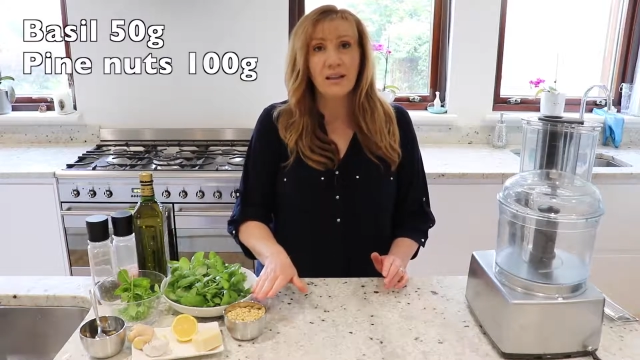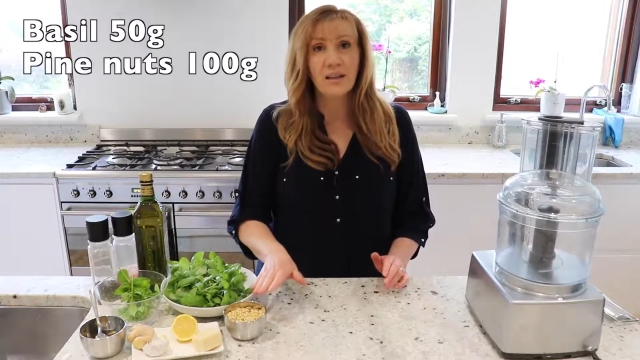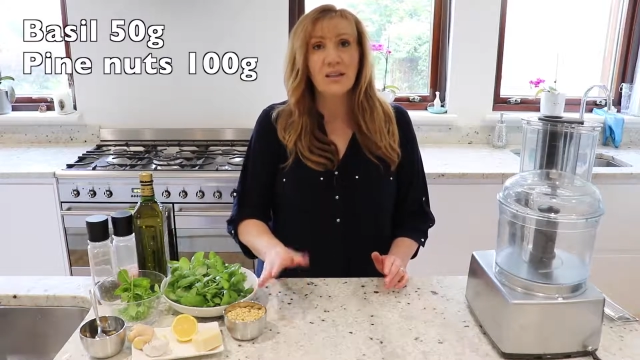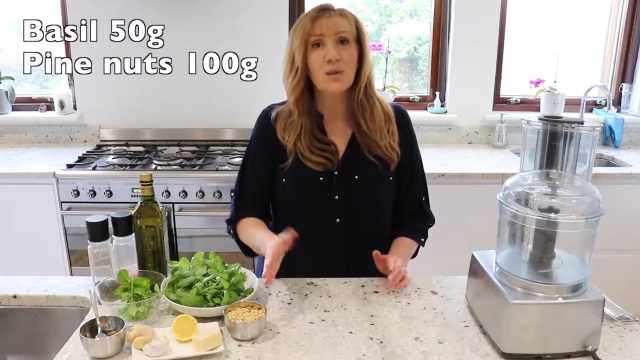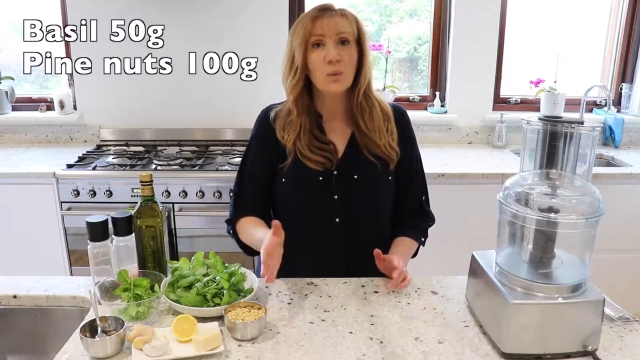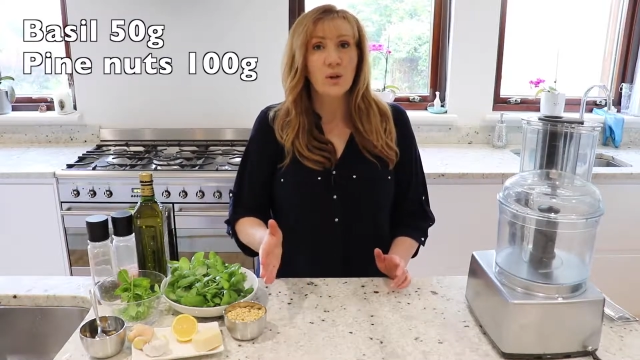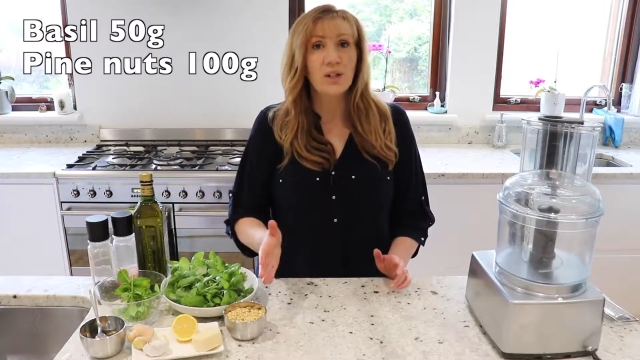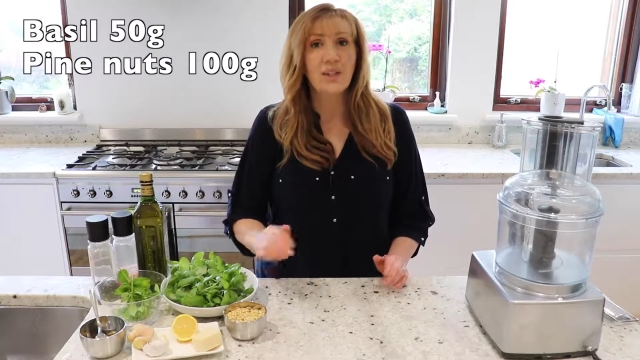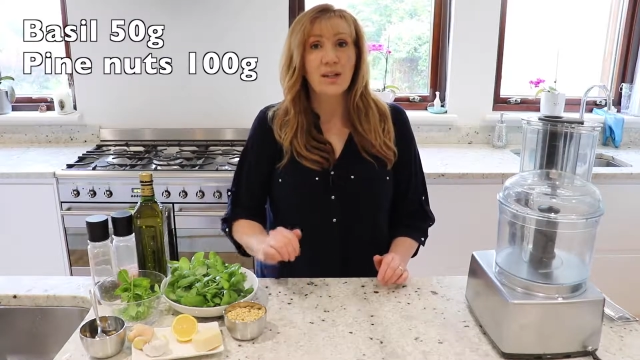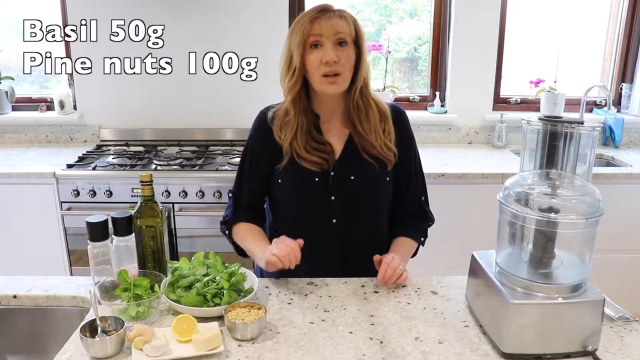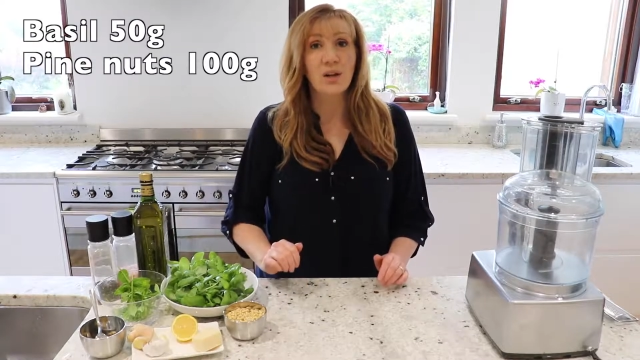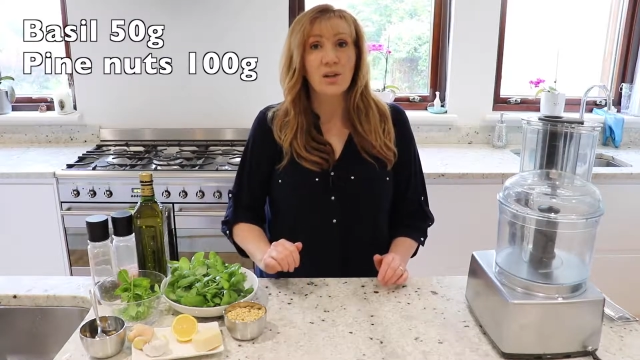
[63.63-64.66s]
nuts, which
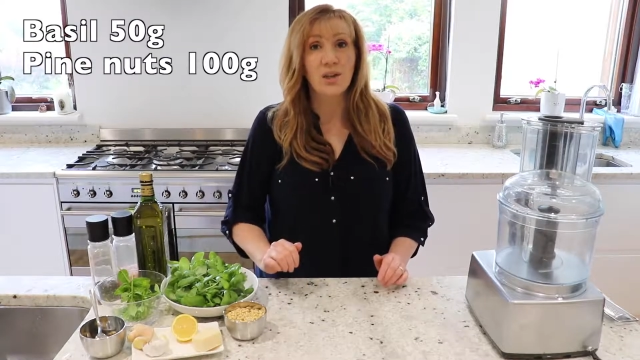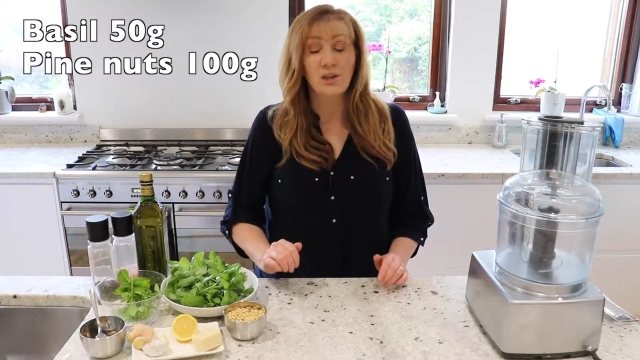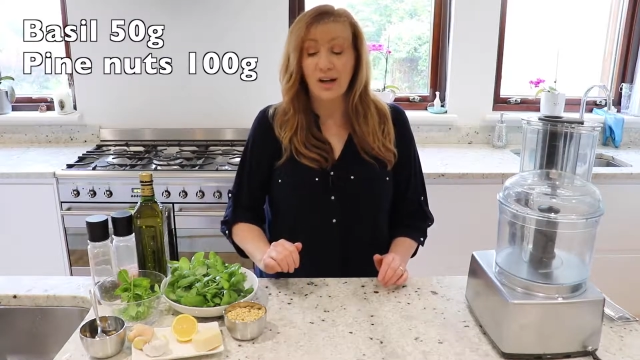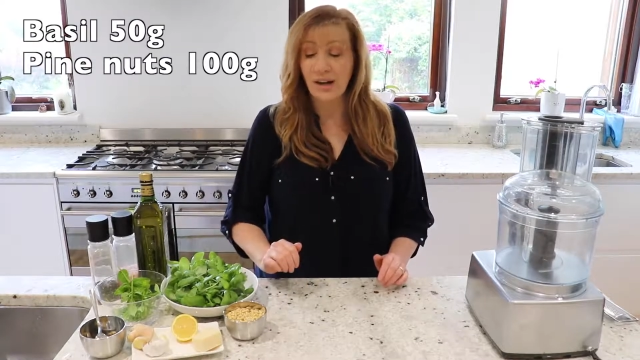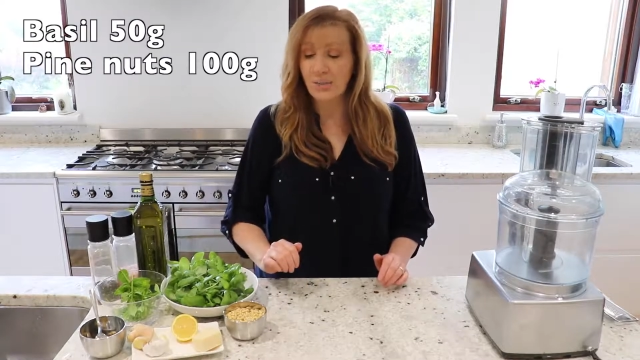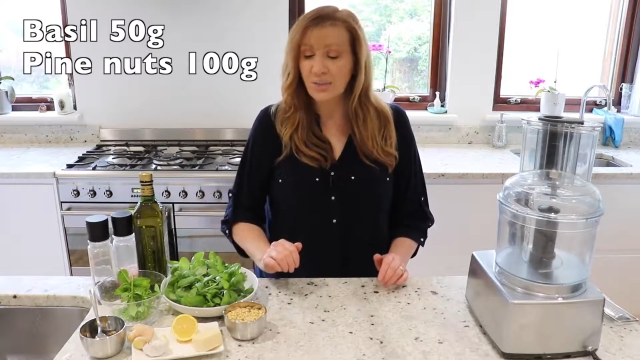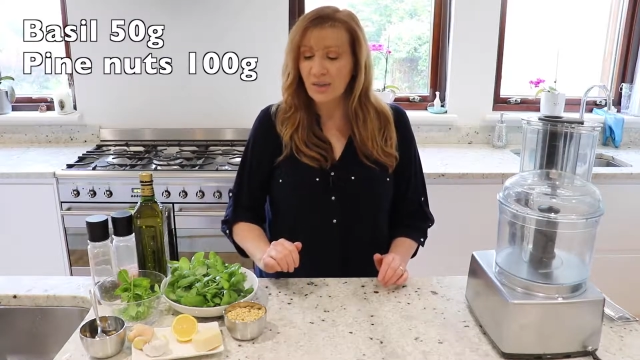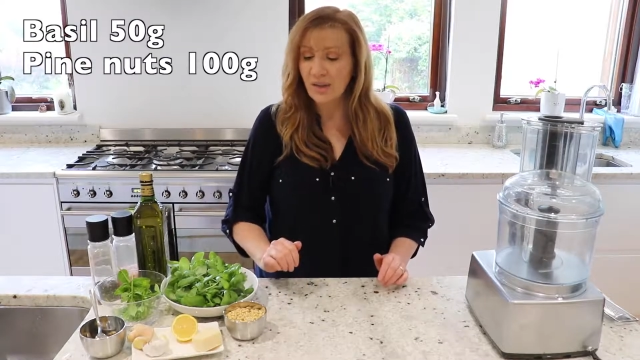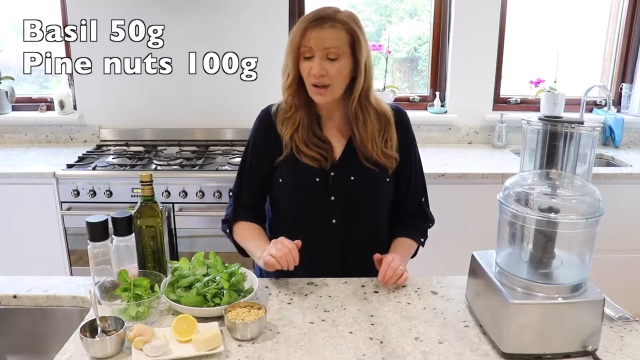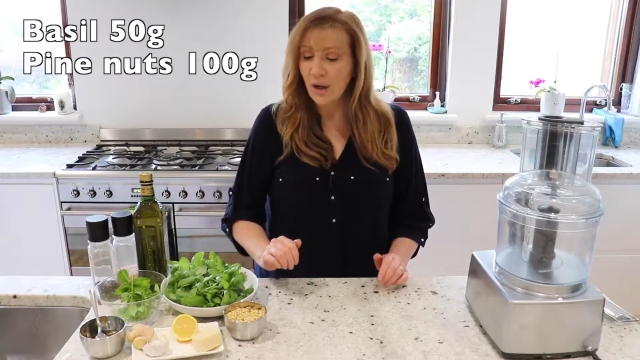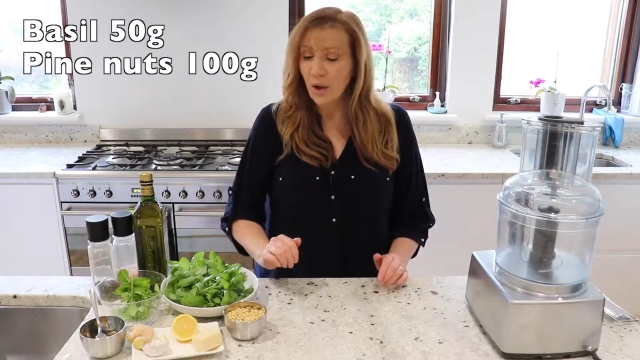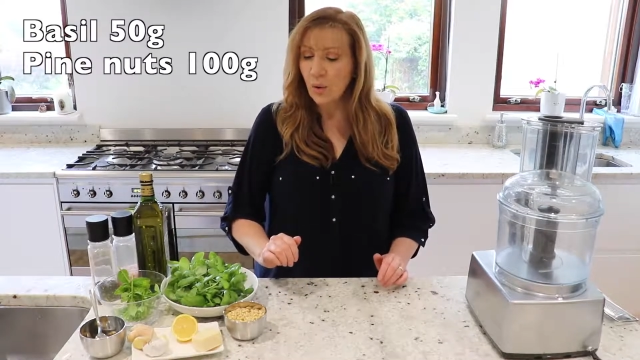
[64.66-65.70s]
is 100 grams.